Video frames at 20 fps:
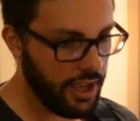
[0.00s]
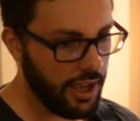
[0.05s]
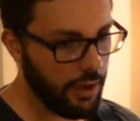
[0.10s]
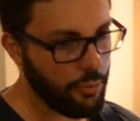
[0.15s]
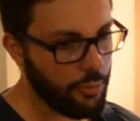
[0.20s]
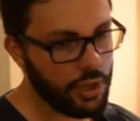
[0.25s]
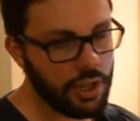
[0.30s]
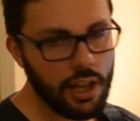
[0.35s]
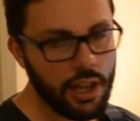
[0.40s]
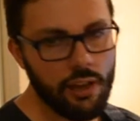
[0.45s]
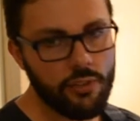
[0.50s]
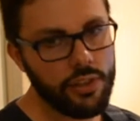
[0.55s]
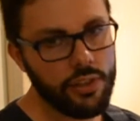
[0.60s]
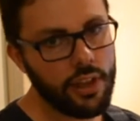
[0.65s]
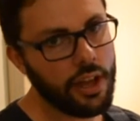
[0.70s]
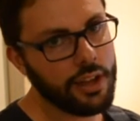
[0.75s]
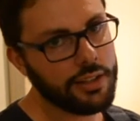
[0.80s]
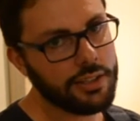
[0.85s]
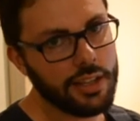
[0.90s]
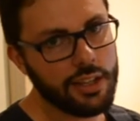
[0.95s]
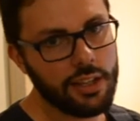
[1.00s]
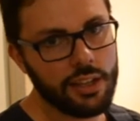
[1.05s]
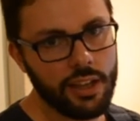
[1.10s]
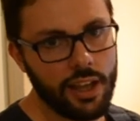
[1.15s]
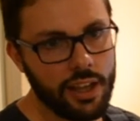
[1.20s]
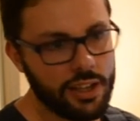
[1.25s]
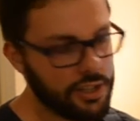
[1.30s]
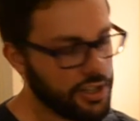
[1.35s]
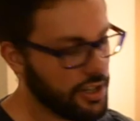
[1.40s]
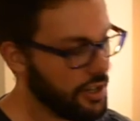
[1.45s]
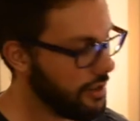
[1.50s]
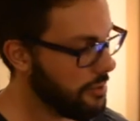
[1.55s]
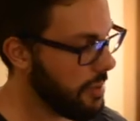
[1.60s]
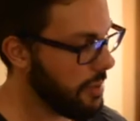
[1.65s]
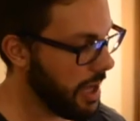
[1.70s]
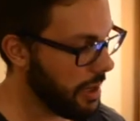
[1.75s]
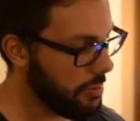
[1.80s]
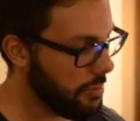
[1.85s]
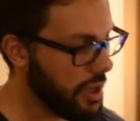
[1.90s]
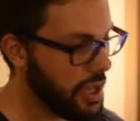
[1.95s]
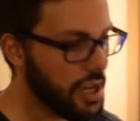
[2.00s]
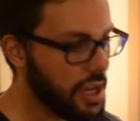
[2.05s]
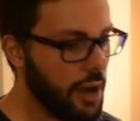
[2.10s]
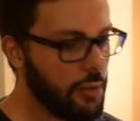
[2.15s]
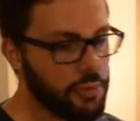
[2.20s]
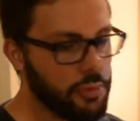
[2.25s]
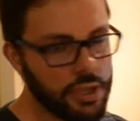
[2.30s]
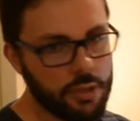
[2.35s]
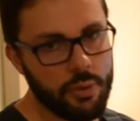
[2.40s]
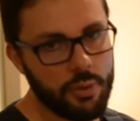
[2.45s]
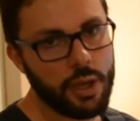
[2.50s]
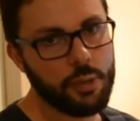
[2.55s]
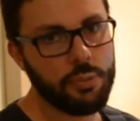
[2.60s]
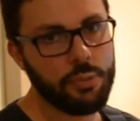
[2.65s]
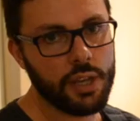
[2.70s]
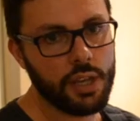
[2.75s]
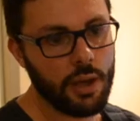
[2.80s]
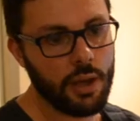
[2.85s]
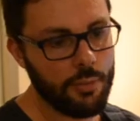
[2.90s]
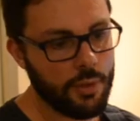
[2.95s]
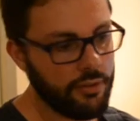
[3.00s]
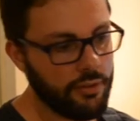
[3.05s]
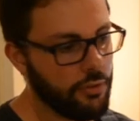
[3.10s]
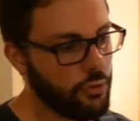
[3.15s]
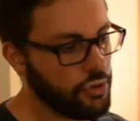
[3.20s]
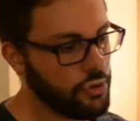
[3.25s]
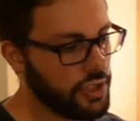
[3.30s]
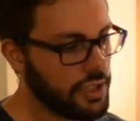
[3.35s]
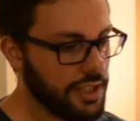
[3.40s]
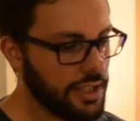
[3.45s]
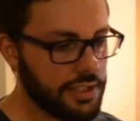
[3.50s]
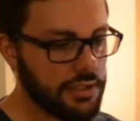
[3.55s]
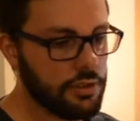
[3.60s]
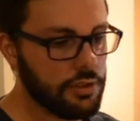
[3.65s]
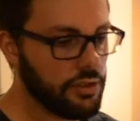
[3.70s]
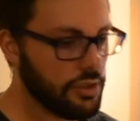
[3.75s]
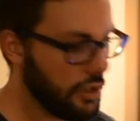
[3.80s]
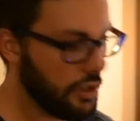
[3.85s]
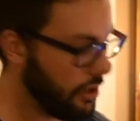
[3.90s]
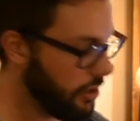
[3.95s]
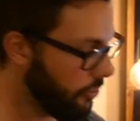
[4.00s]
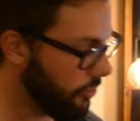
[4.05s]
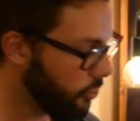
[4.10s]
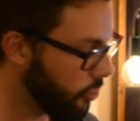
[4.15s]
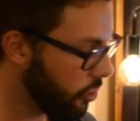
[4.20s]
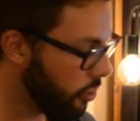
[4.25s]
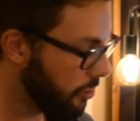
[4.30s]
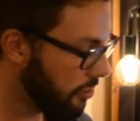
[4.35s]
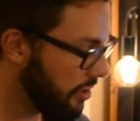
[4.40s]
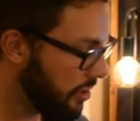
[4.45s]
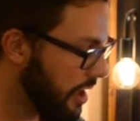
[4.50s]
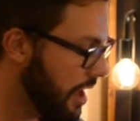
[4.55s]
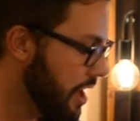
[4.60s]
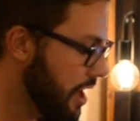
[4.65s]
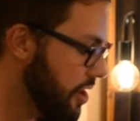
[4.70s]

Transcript: We love the articulation of the back pickup, but the back pickup unfortunately does lose a lot of warmth.